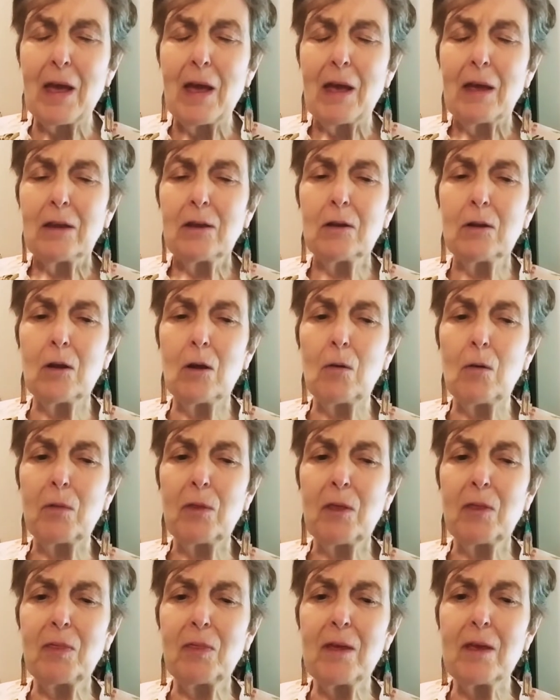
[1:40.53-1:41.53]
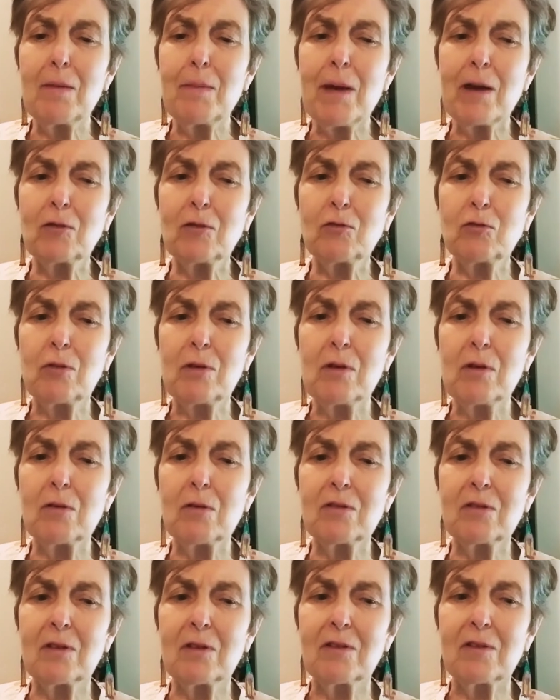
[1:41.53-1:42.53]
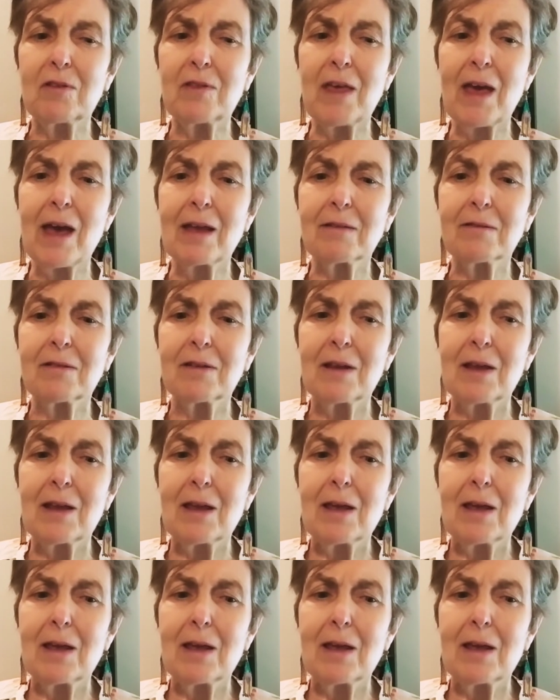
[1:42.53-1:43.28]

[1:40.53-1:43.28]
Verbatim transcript: You know, the thing about triggers is that